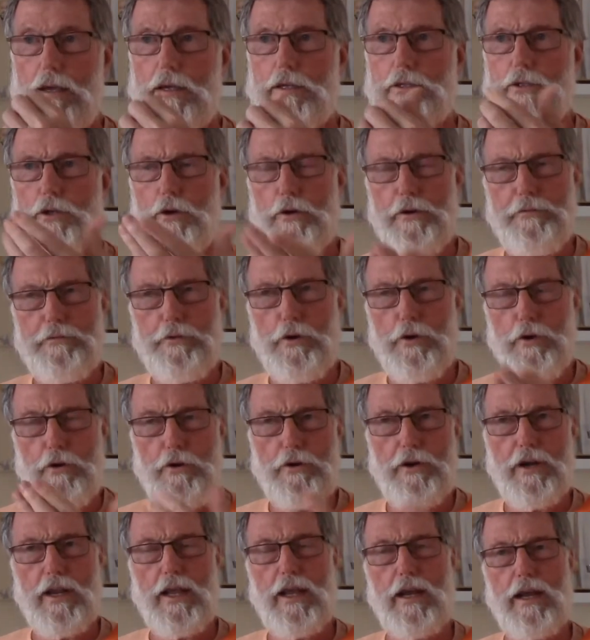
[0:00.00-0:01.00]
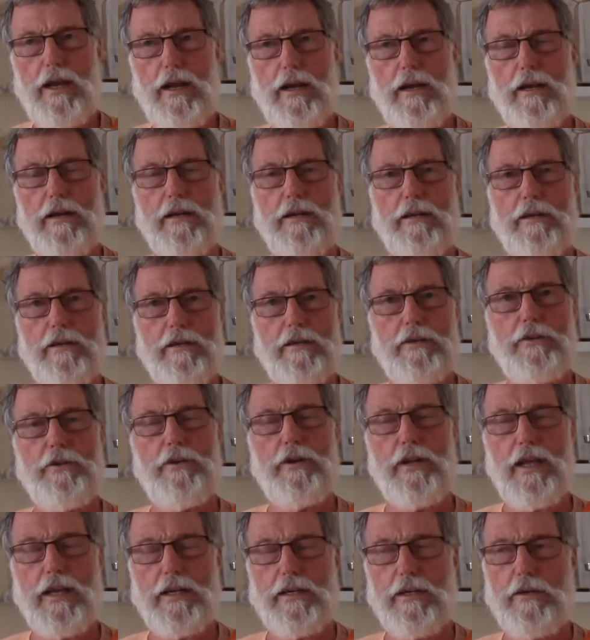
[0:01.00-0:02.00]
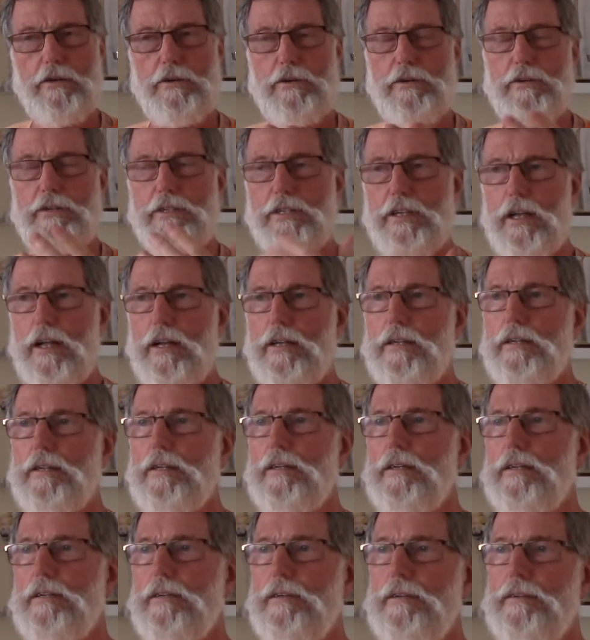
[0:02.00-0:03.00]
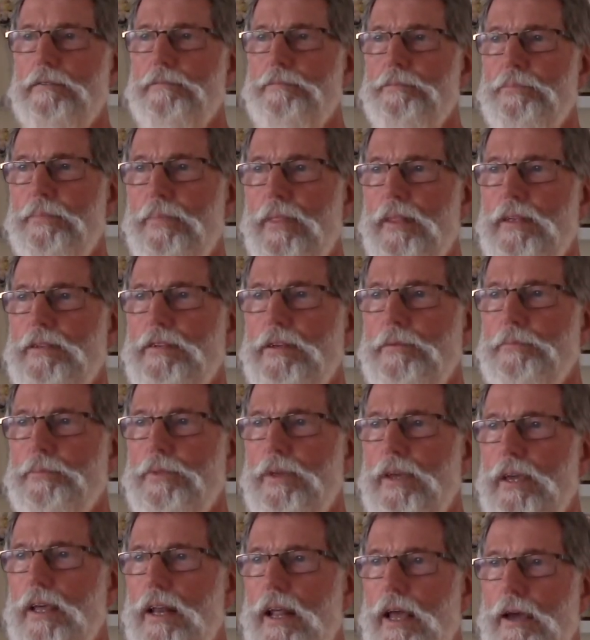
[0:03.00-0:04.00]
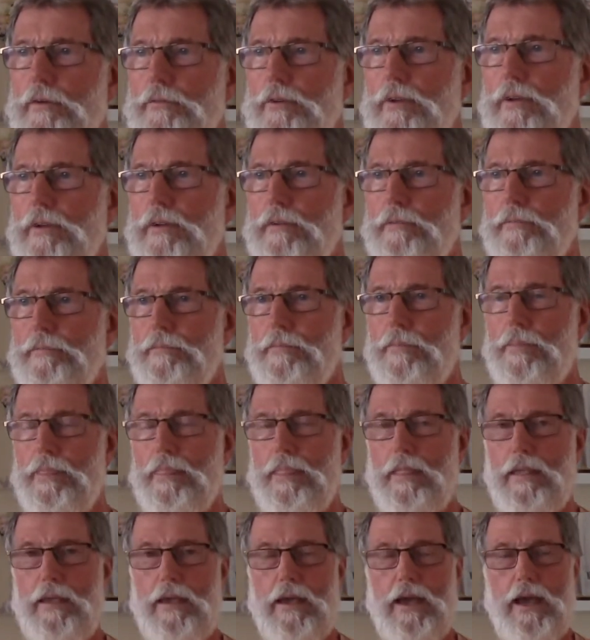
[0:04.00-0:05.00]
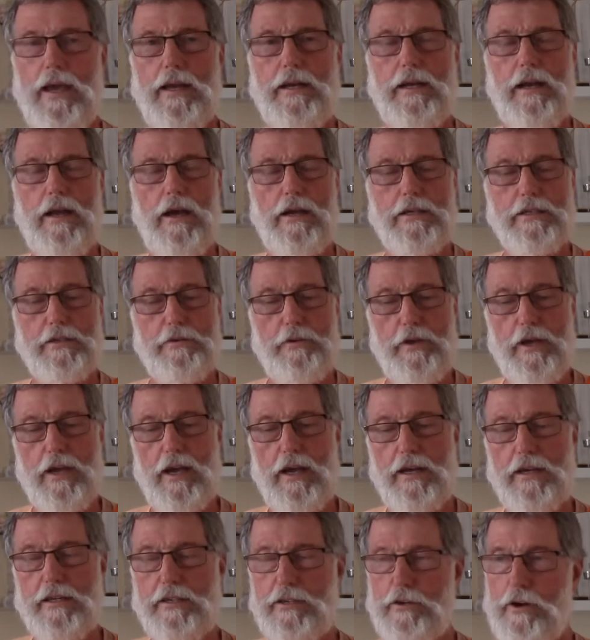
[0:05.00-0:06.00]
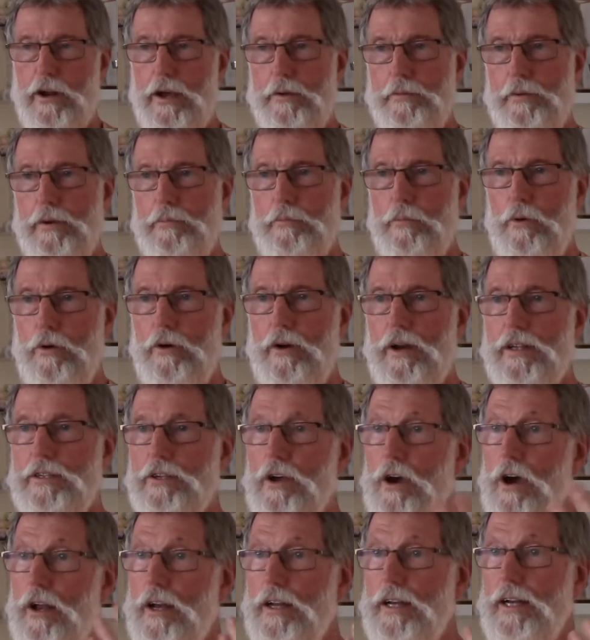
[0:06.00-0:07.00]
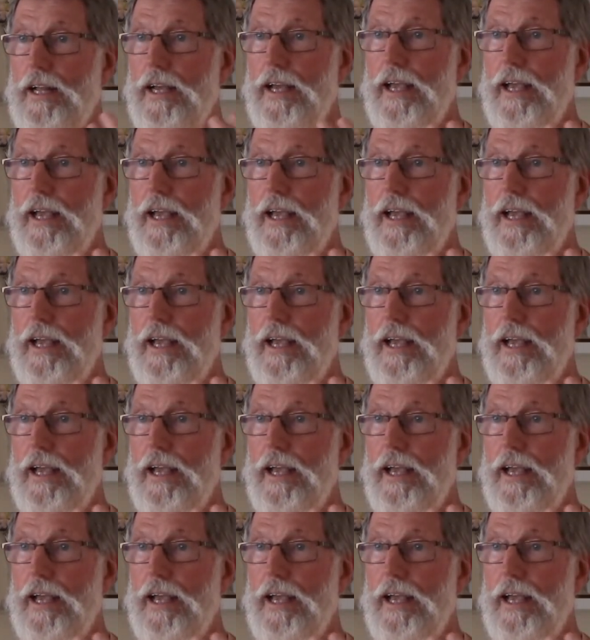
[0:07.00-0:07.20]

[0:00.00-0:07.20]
So if you're good here, you'll get a good result, something in heaven. And last week I described it more as a holiday